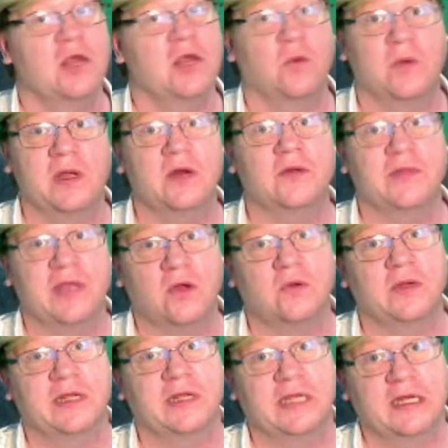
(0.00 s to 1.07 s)
we are the
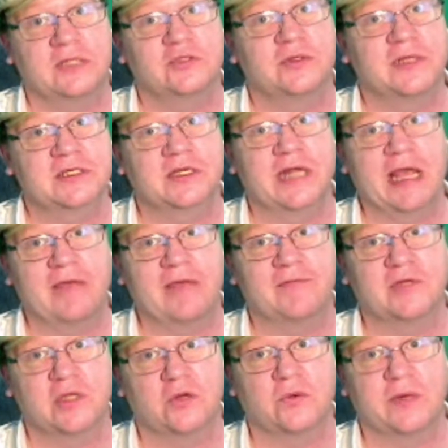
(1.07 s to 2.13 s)
only country that's going to have a
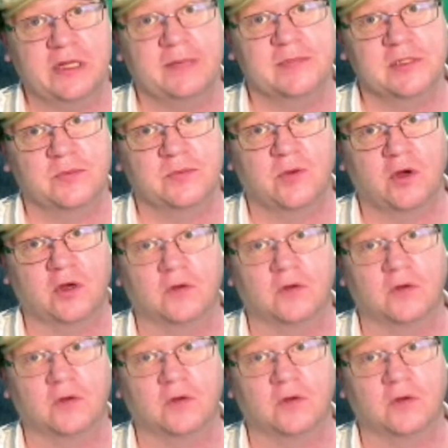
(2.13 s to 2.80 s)
total eclipse tomorrow.